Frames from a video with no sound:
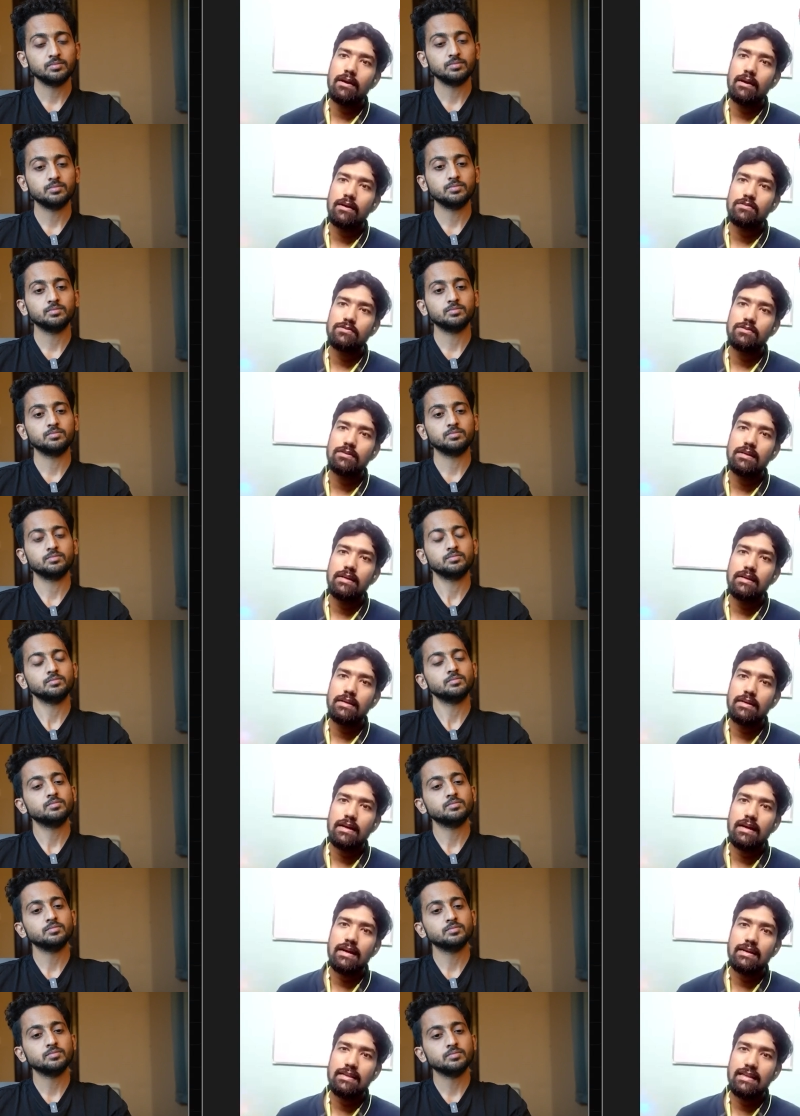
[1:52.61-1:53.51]

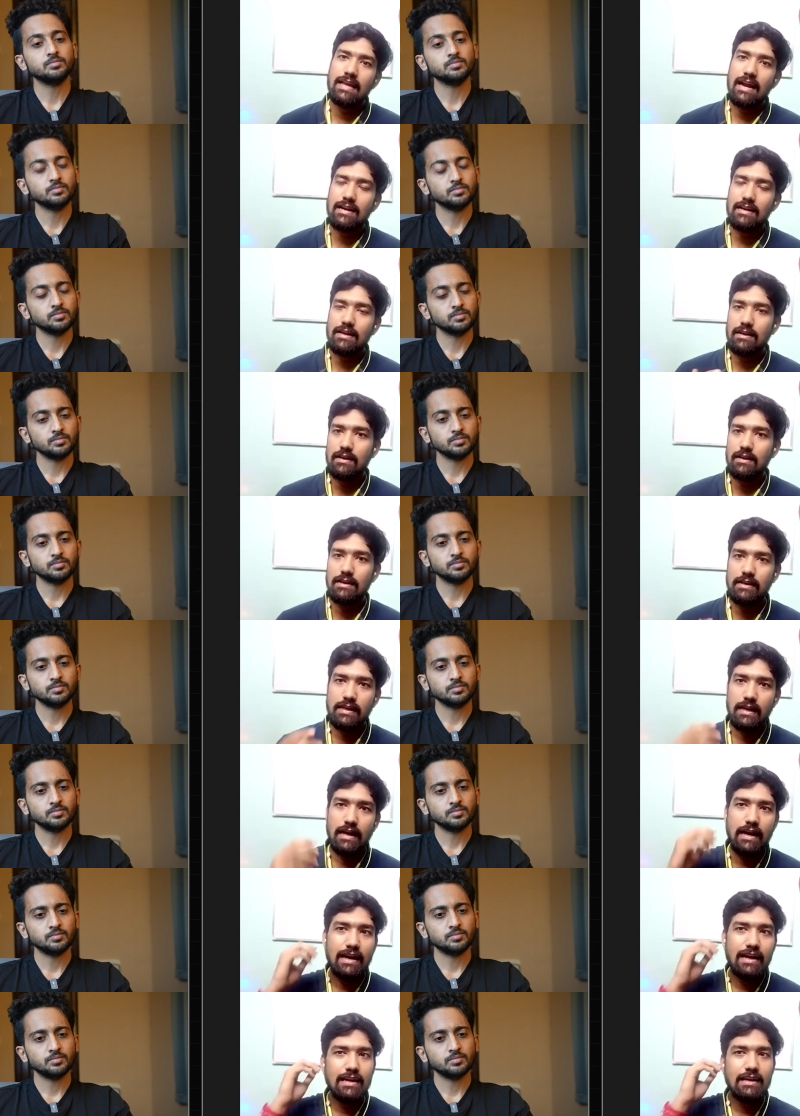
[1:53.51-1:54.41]
Speaker 1: Actually, at that
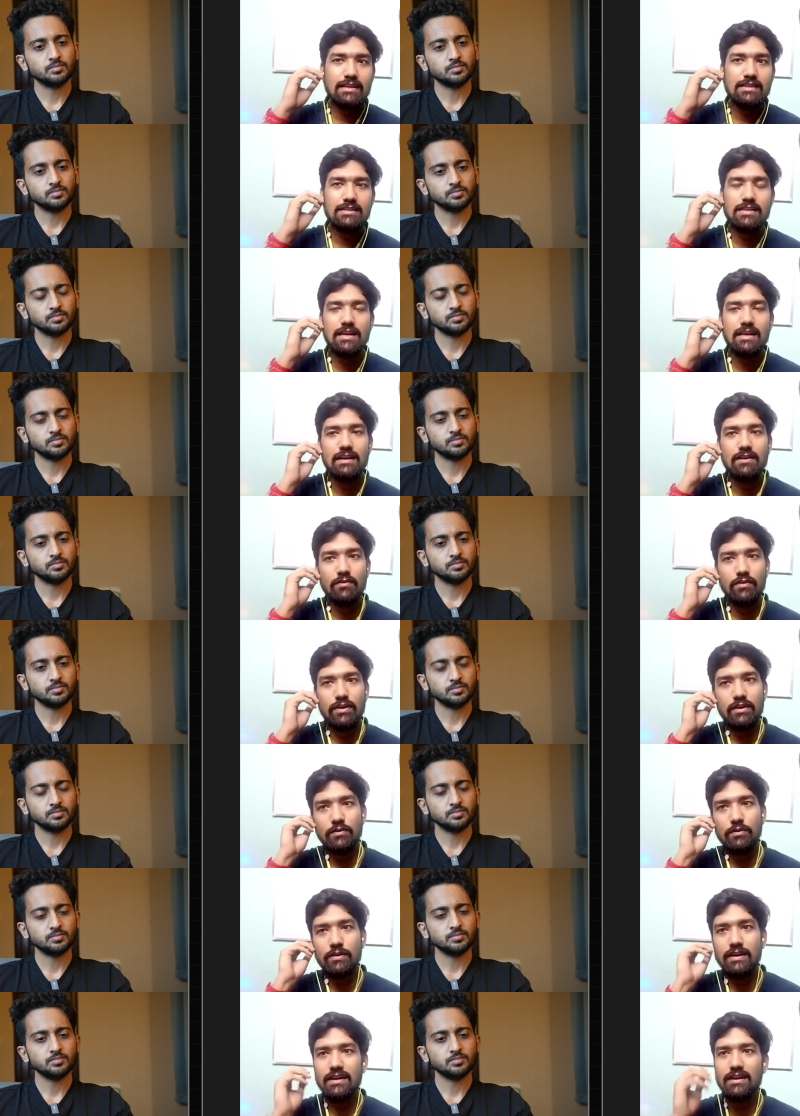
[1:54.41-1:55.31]
young age,
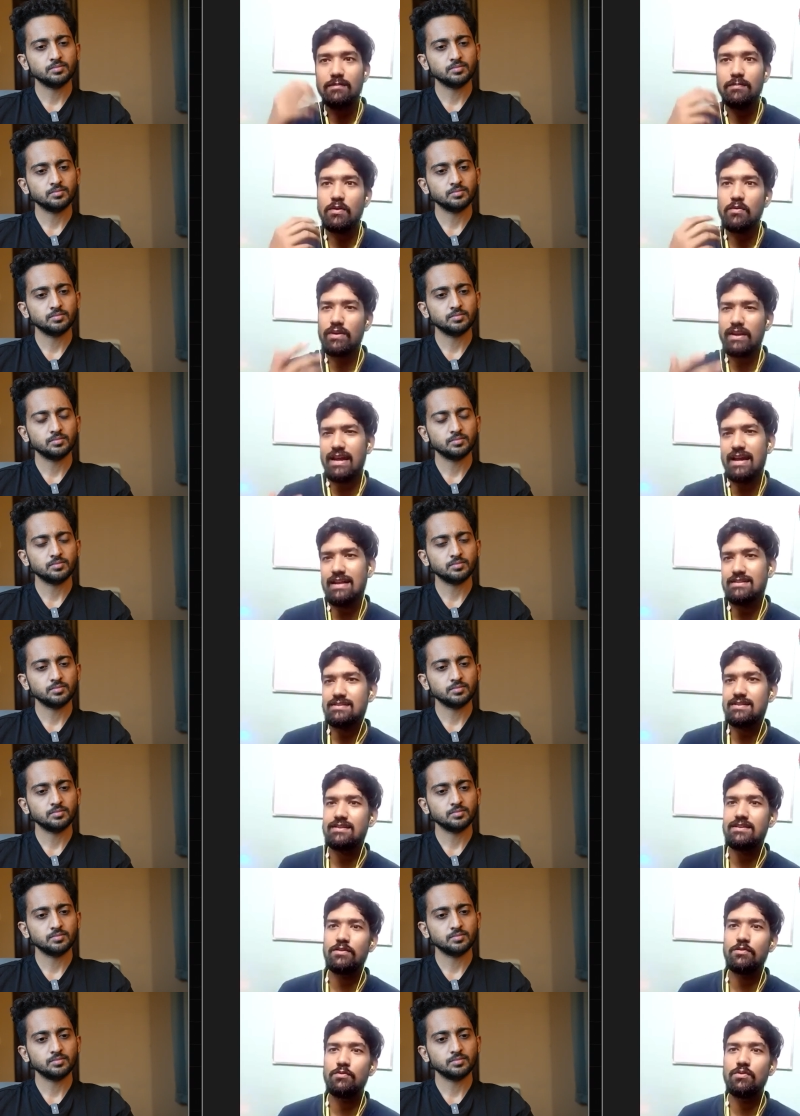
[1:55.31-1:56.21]
when you hear about
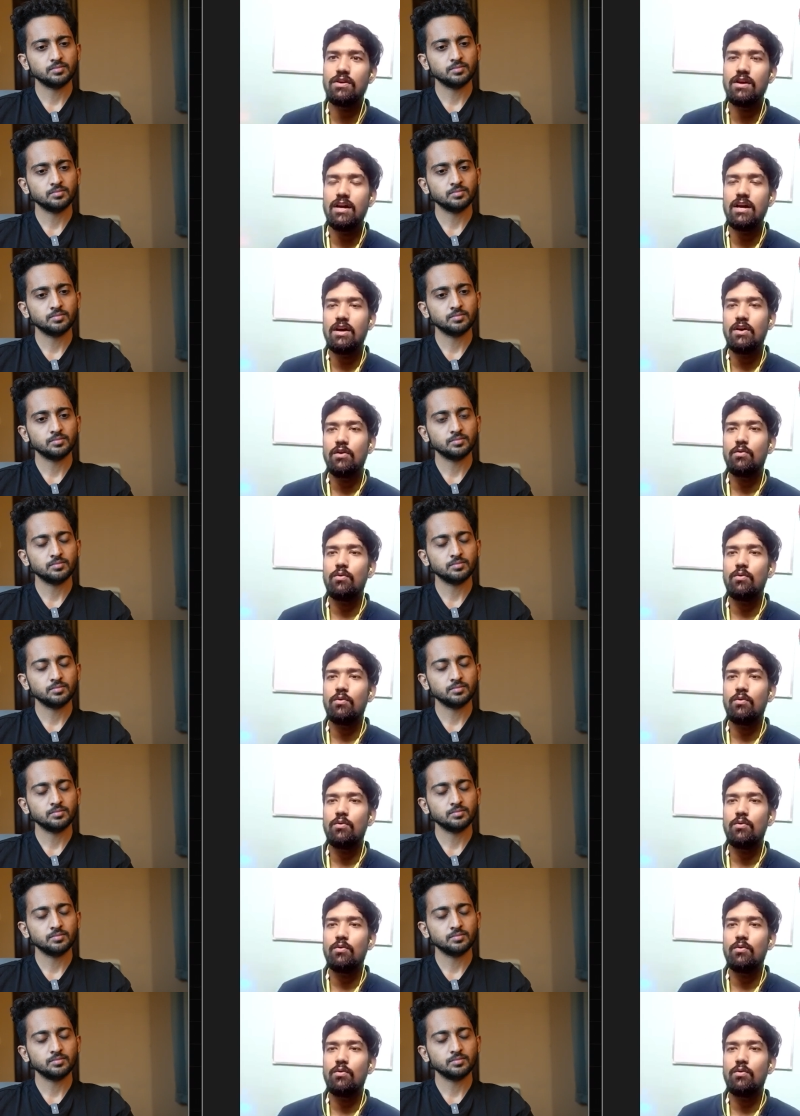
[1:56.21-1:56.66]
cancer, you